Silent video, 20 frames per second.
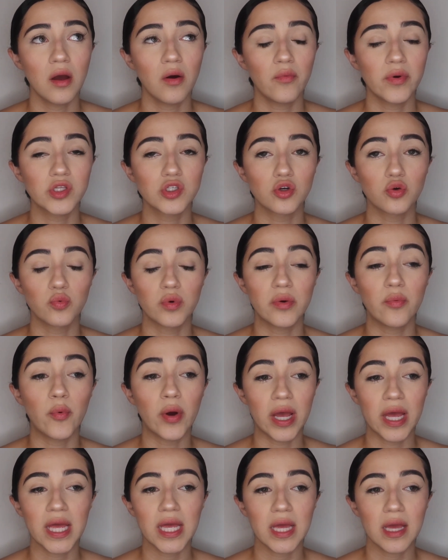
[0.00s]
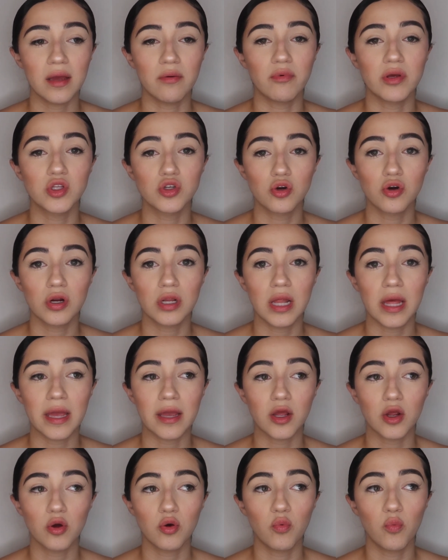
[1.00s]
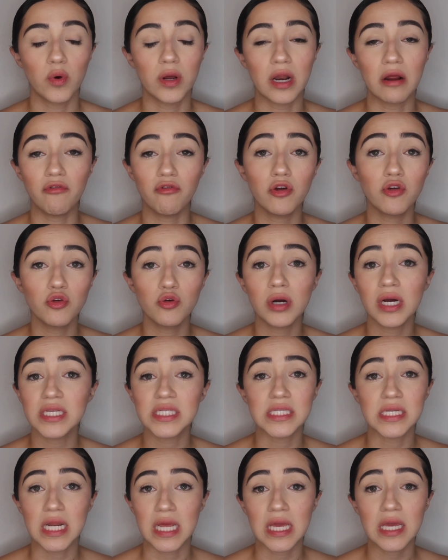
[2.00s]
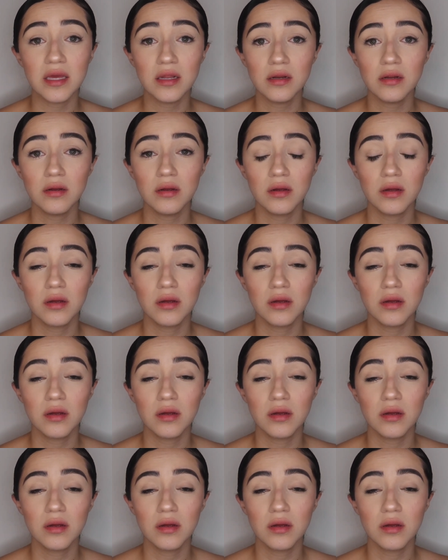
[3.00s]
we went and we told her, like, whatever you guys need,